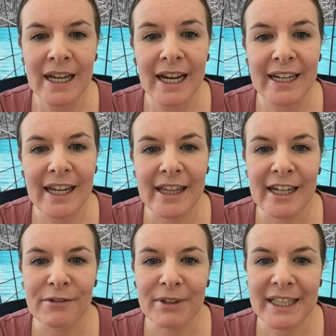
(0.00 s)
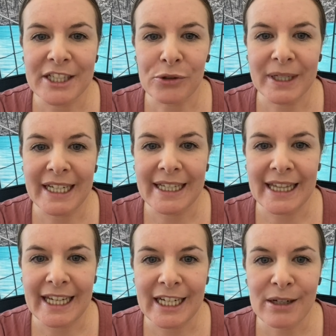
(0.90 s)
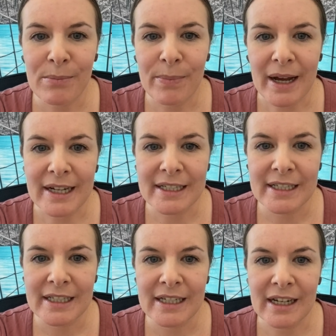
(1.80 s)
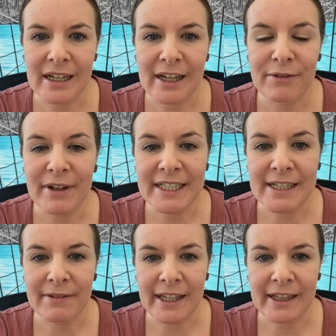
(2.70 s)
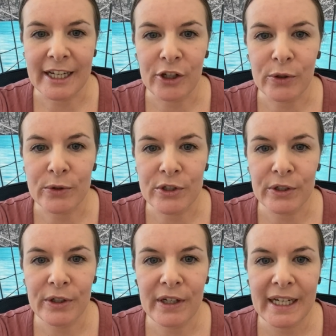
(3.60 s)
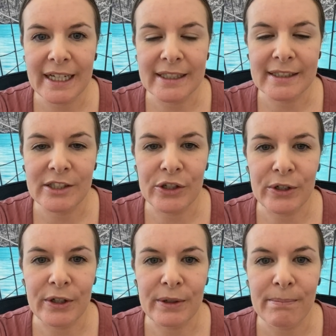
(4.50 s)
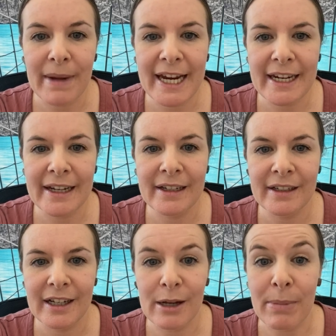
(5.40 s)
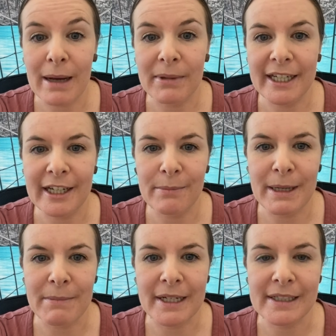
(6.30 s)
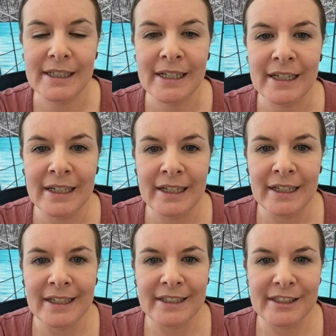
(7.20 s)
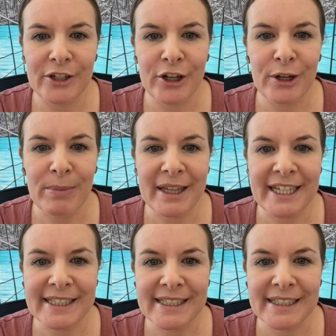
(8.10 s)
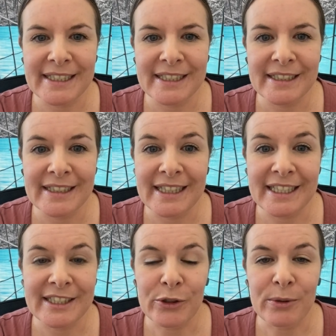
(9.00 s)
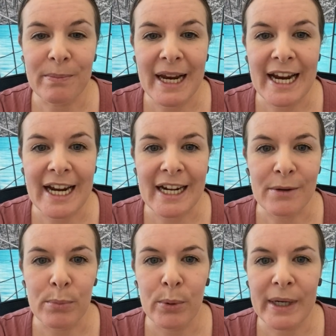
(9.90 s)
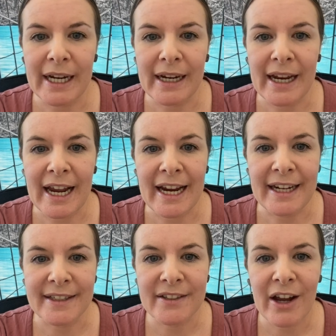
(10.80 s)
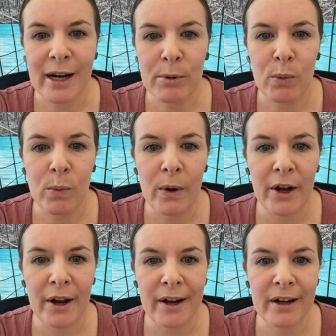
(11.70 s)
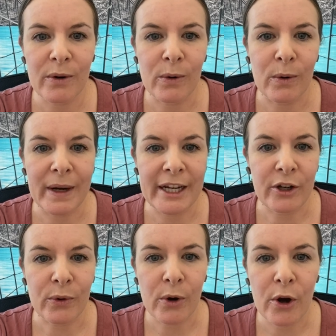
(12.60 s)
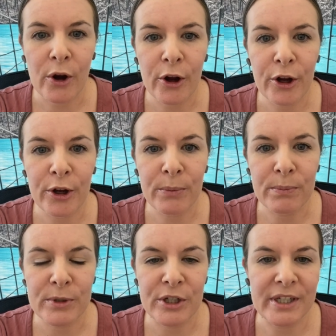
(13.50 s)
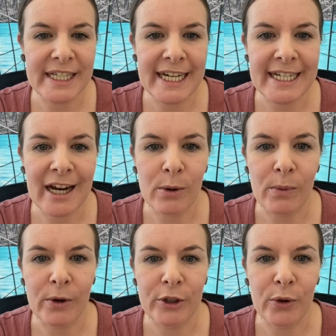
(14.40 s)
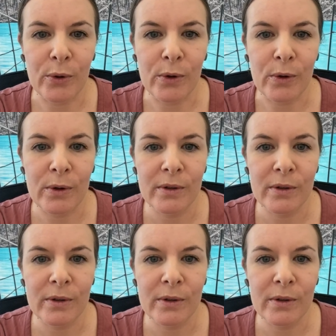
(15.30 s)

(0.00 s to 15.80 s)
Another really tricky thing, but effective thing that you could do is to make a public commitment. So by this could mean putting a sign up at work or in your home to detail what your